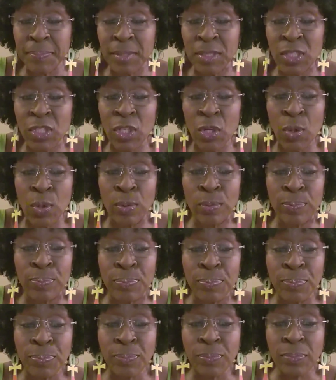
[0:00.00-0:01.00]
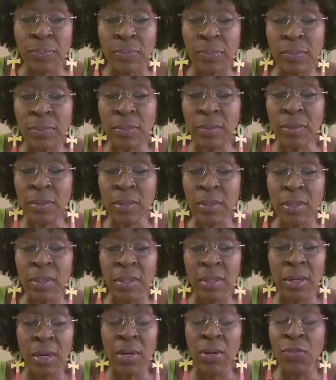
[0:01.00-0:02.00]
so
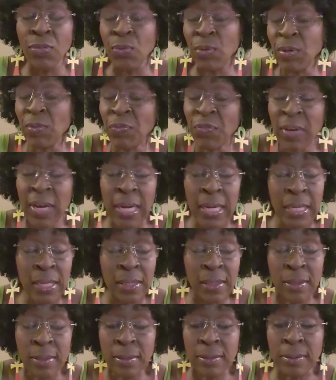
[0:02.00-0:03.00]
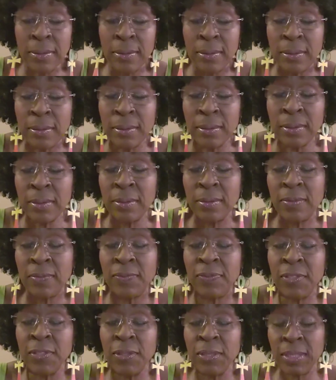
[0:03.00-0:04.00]
Earth, Wind, and Fire
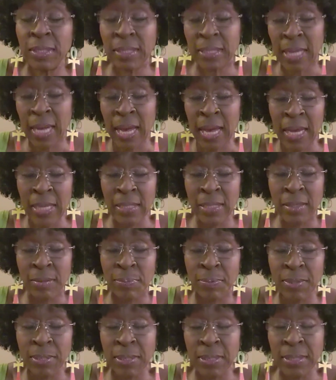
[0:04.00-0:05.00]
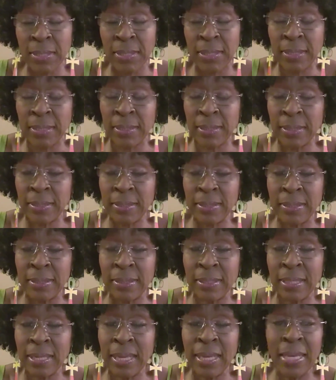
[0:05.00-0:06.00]
versus the Isley Brothers.
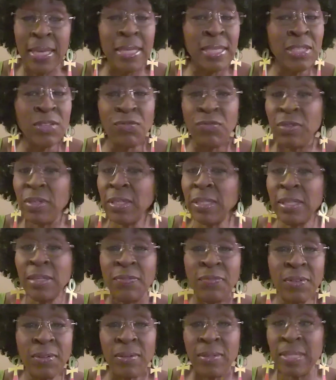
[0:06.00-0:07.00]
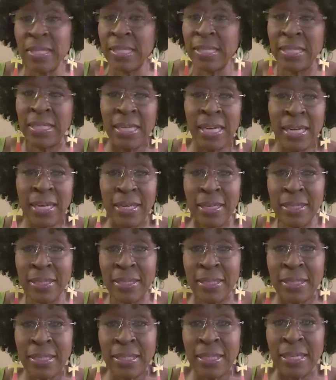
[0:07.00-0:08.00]
Is it really a versus,
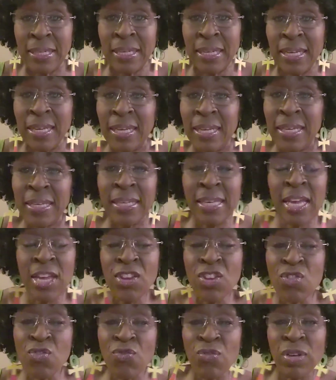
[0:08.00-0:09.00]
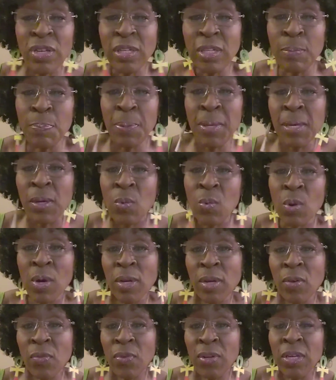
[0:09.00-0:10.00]
guys? Can you really pick
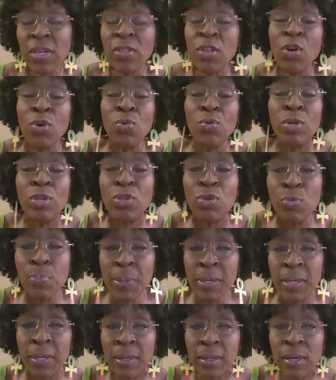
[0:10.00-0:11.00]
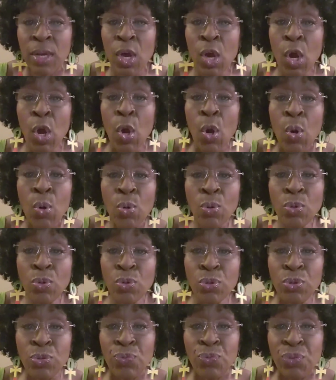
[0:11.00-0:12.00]
one over the other? Who do you pick? Who
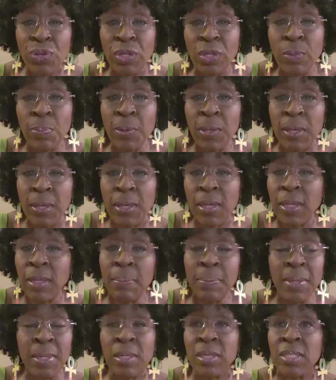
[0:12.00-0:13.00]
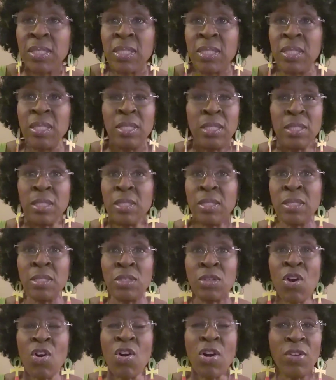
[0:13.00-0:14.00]
do you really pick? Because this this
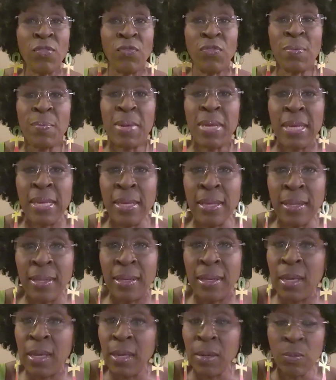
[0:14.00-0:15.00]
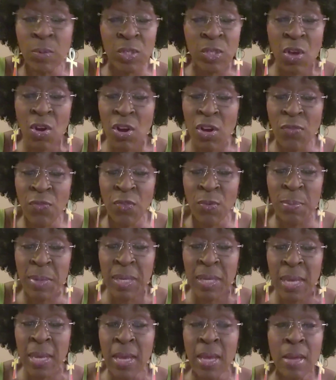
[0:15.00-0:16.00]
is hard for me. It was hard for
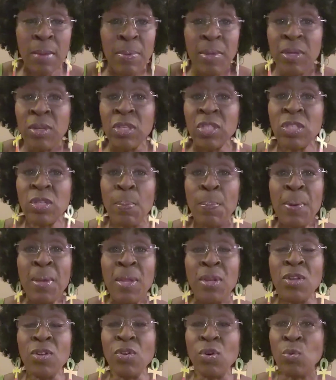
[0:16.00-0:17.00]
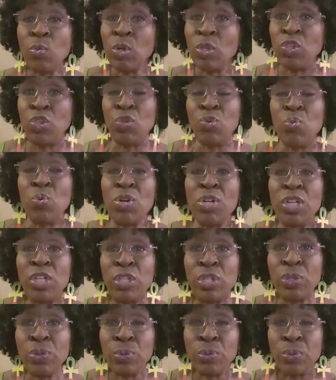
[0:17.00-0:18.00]
me because depending on what you want to
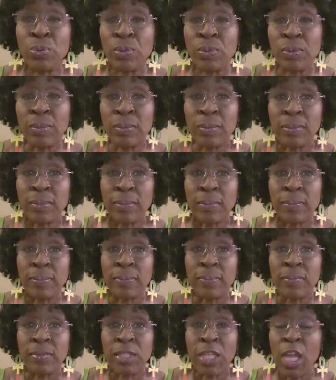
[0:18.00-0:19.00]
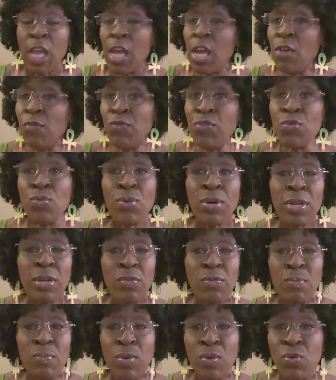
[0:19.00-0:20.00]
do, if you in
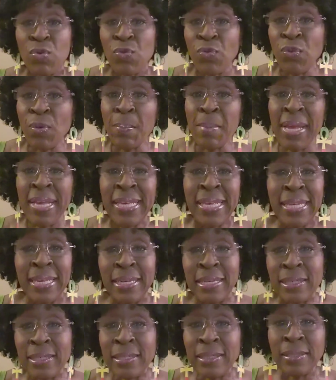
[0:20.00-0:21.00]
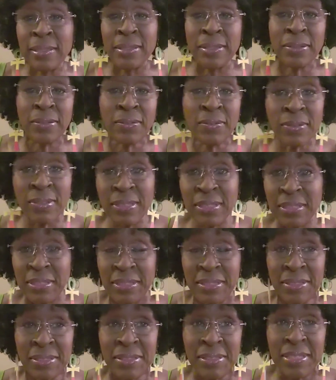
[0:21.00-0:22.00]
the mood for making love
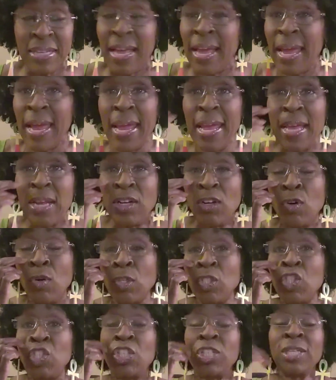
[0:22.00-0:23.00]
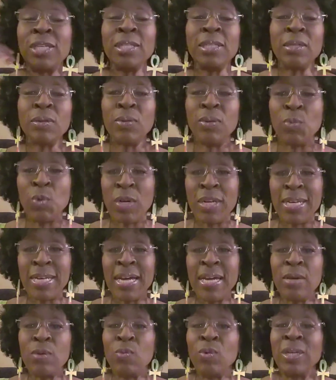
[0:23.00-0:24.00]
and or chilling one
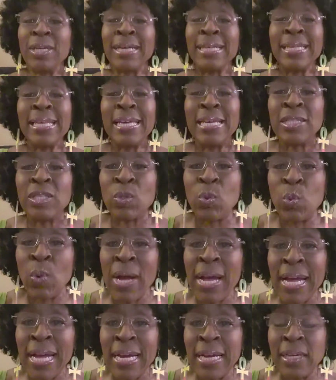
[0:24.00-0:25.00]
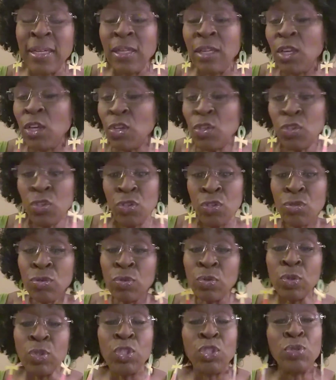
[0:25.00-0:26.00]
night with a glass of wine, you're
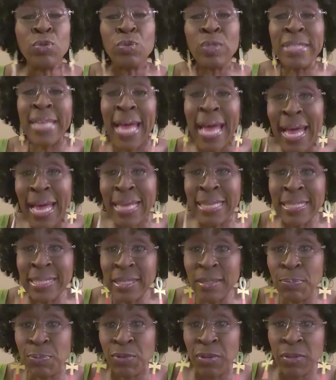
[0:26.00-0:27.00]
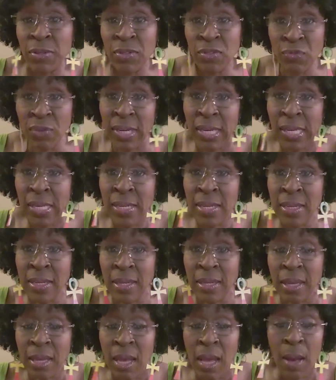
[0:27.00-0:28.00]
going to choose Isley Brothers, right?
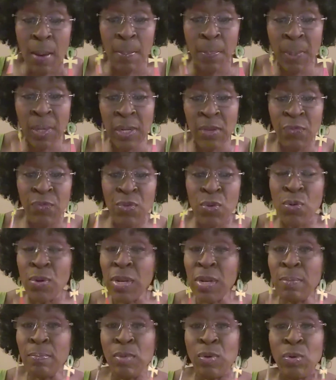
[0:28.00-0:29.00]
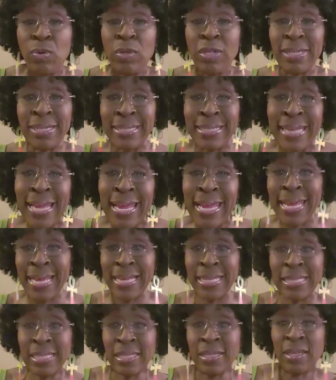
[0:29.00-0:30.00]
But if you are in the mood to
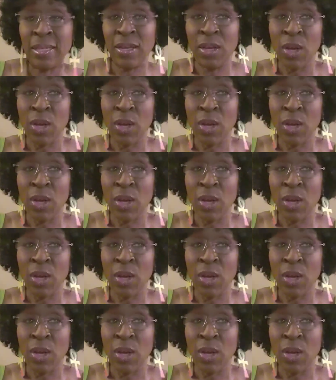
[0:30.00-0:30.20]
dance